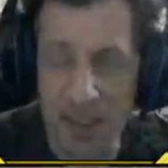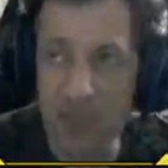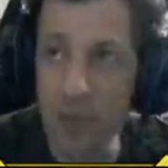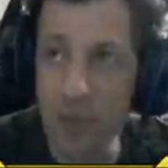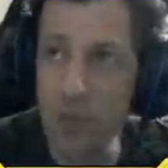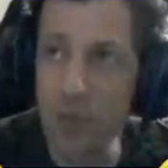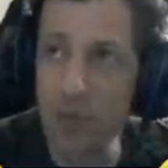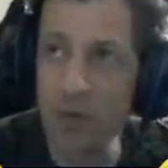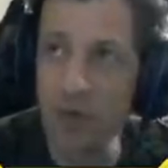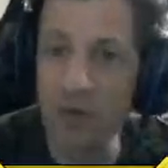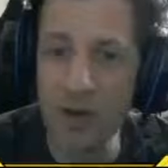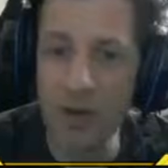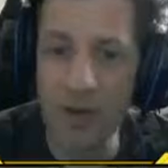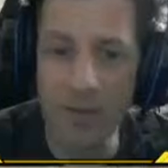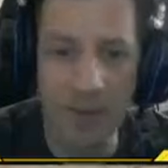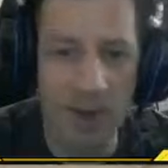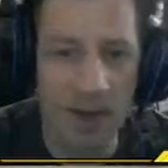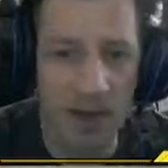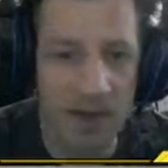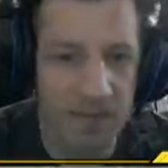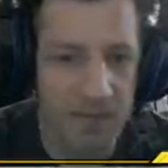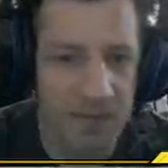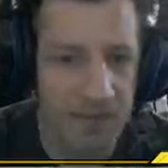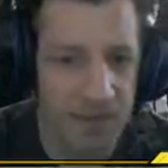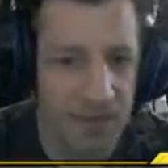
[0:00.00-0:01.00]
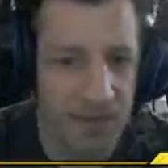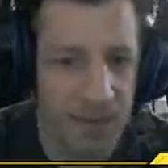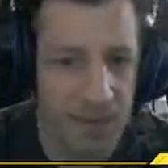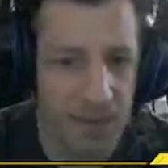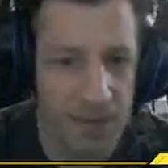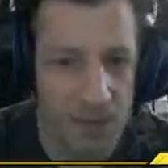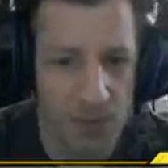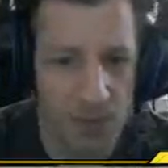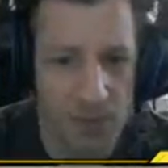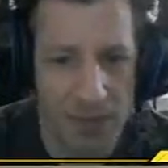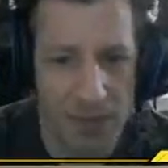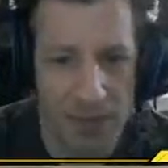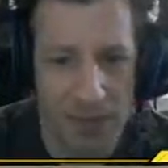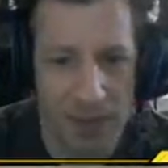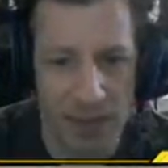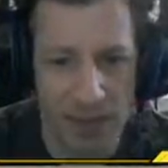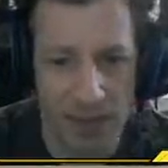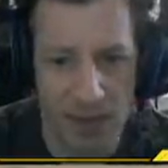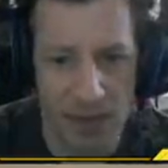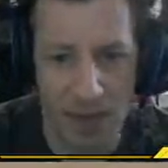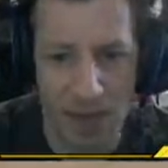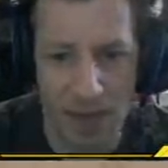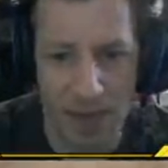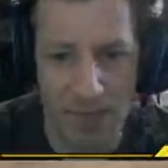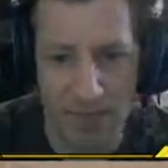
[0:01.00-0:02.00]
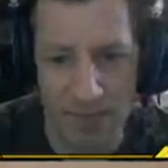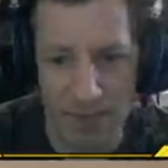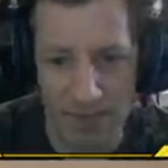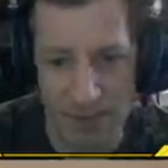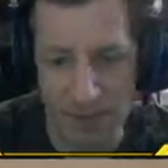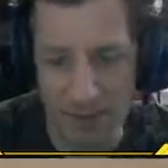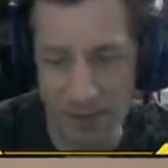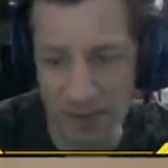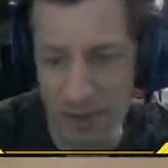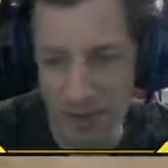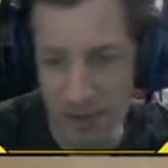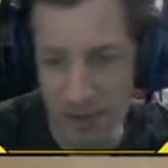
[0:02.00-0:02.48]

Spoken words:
it will come out February 11.